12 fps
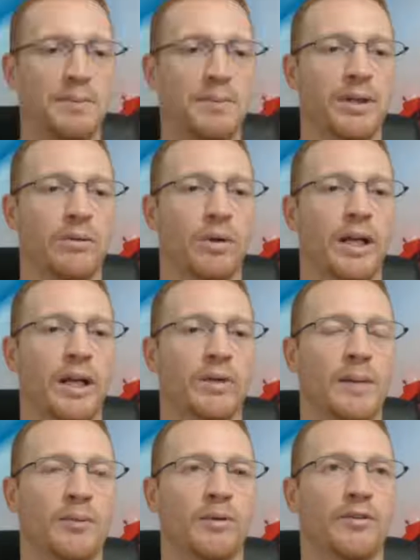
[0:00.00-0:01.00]
a big Ryan
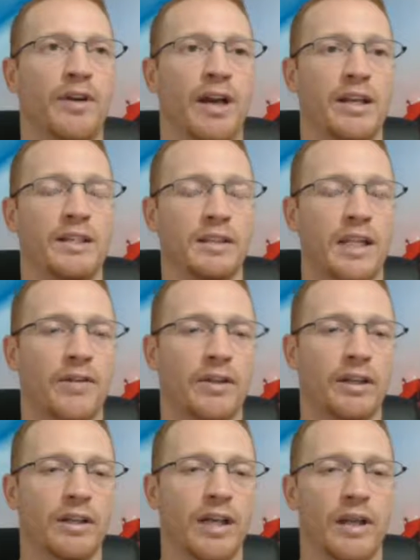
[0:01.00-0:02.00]
Rayburn fan. He's another
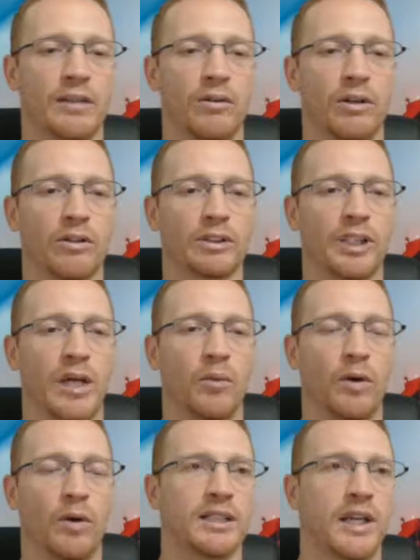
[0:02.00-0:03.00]
guy that I don't
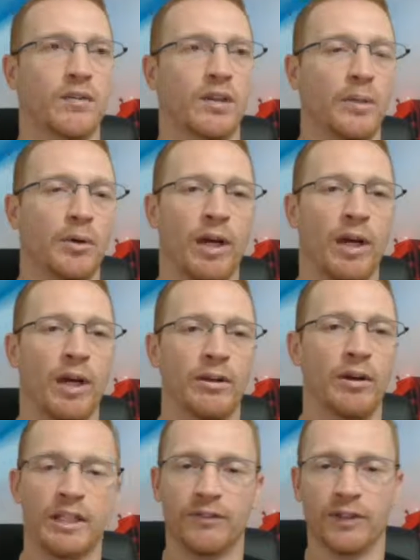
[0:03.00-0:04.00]
understand why he's never come around.
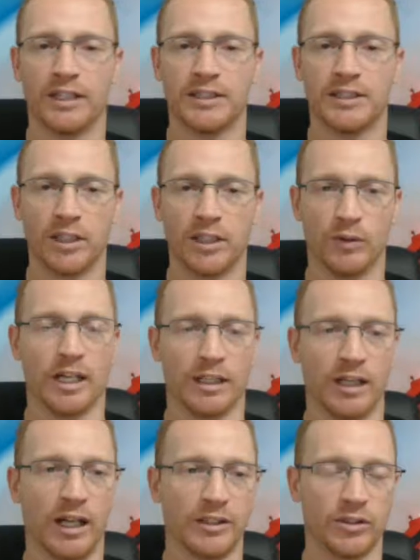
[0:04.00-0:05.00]
Danny Valencia was
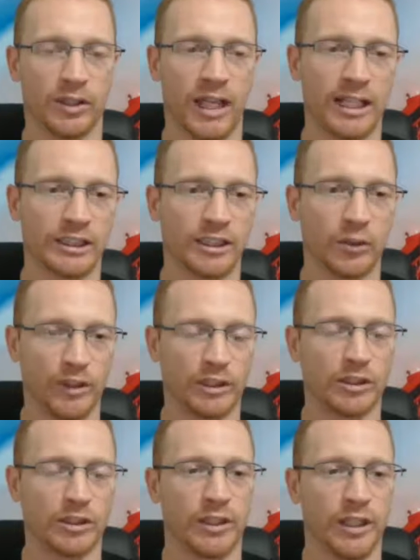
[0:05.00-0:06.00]
that guy until last year when he
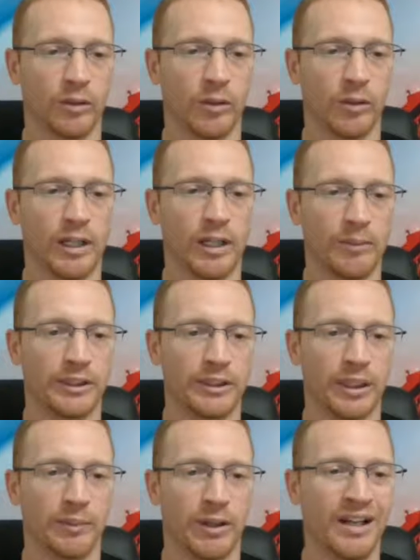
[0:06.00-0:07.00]
started hitting right-handed
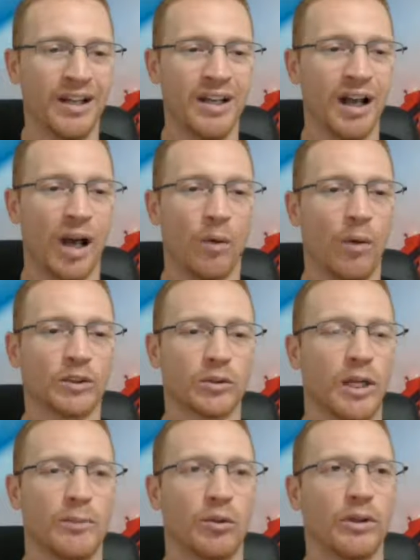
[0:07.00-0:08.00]
pitching. But I watch
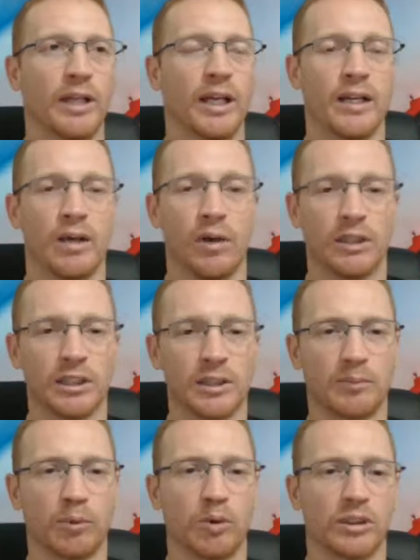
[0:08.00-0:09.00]
Rayburn hit. I watch his
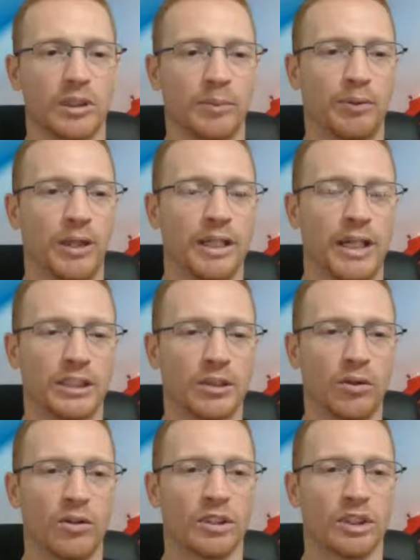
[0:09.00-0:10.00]
approach at the plate. I just
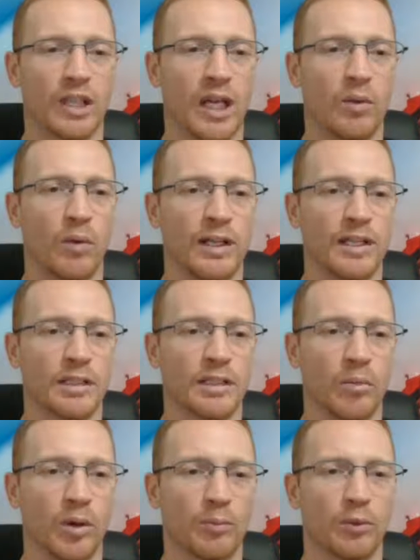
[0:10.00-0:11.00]
don't understand why he isn't a
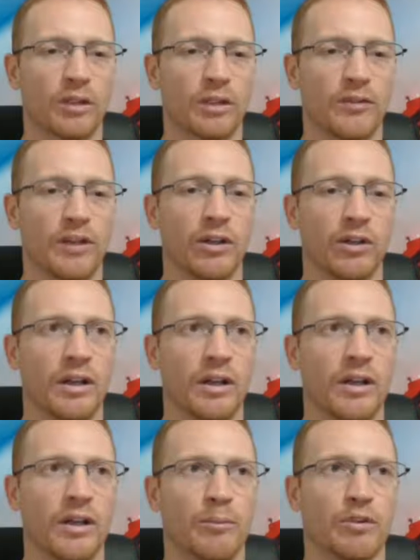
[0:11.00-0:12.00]
more productive hitter
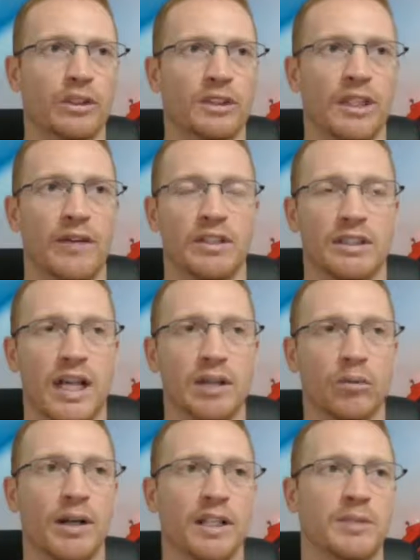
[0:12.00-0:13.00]
versus lefties and
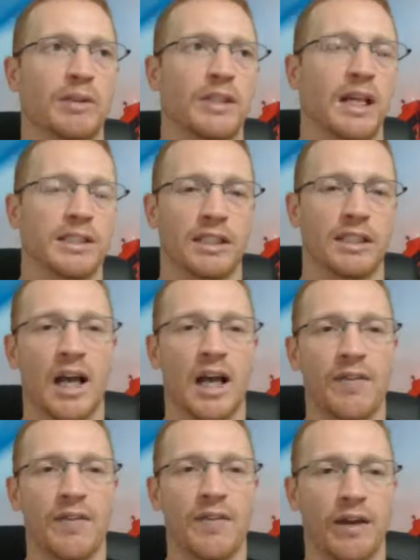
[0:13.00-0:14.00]
righties. But, yes, a guy
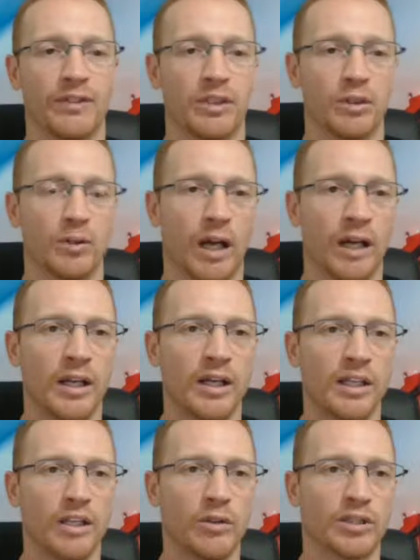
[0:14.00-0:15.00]
that I love to
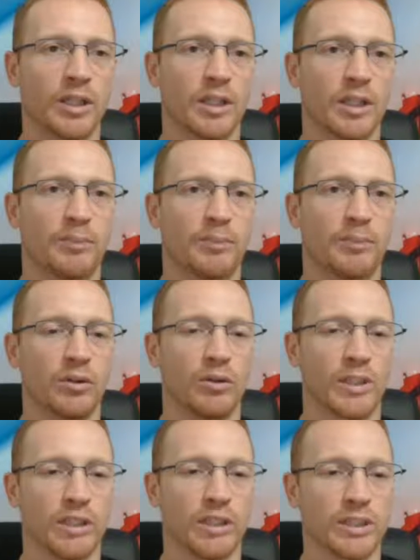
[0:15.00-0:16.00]
use in a platoon.
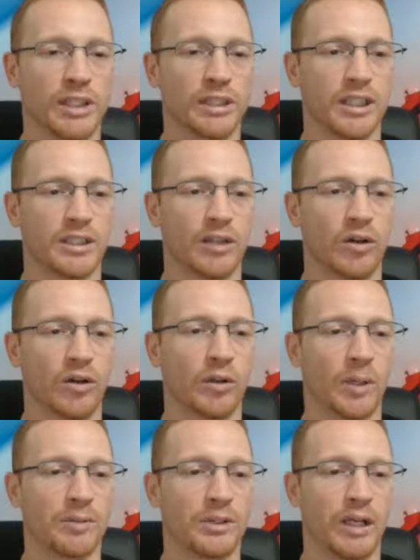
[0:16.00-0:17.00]
Like you said, he's got that home
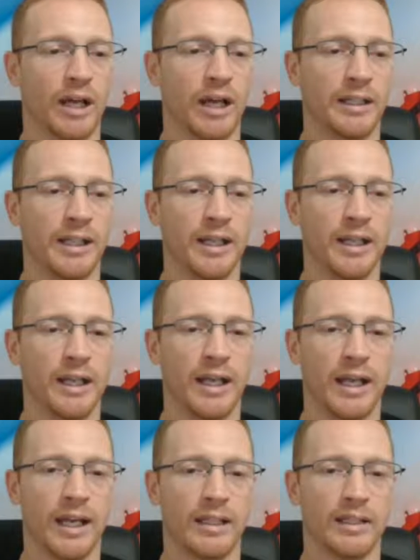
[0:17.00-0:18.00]
run upside.
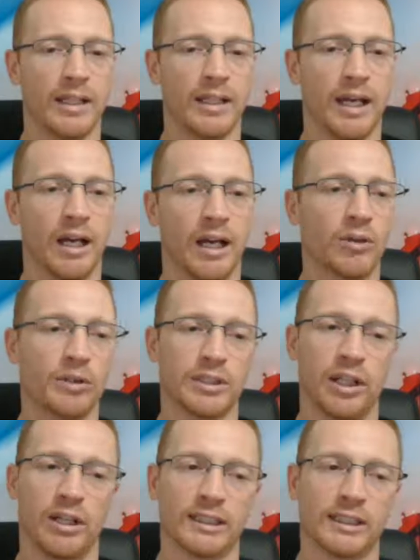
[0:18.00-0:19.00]
And who
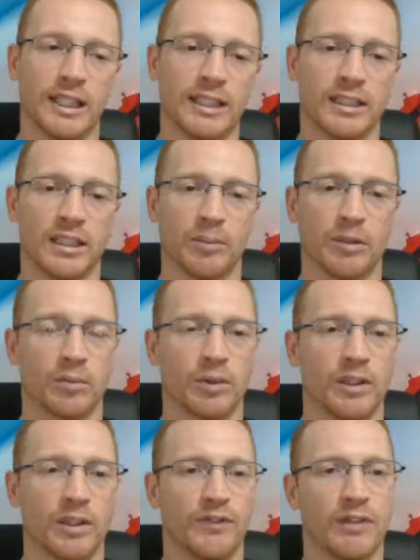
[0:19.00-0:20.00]
knows how long he stays in there, but
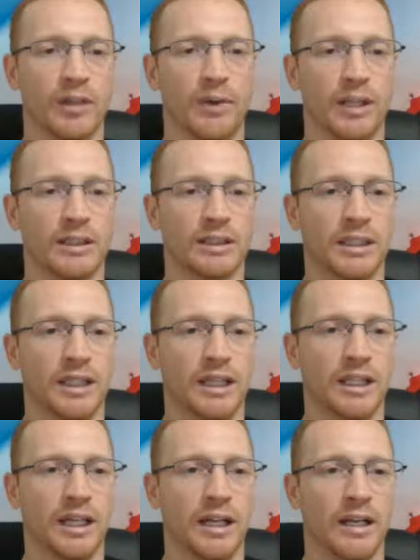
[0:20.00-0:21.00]
$2,500 in
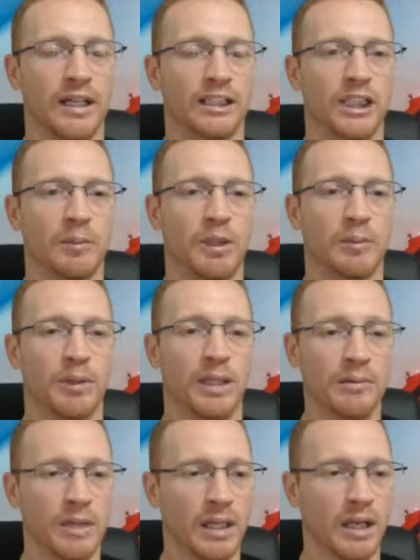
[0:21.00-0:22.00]
a
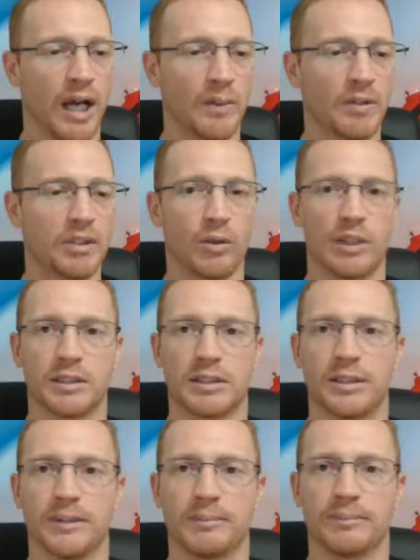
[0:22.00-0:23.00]
GPP, I'm interested.